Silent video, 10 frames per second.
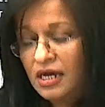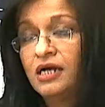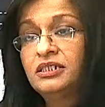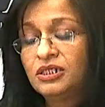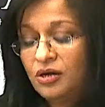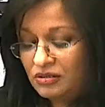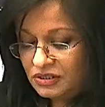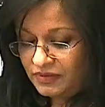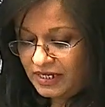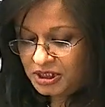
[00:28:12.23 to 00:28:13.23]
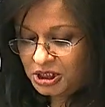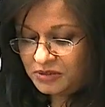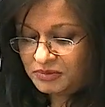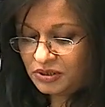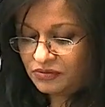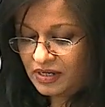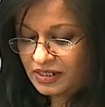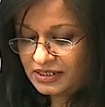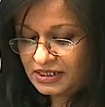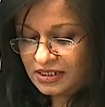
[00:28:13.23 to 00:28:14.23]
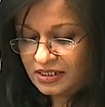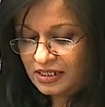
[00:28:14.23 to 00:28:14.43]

and to God's relationship to Christ.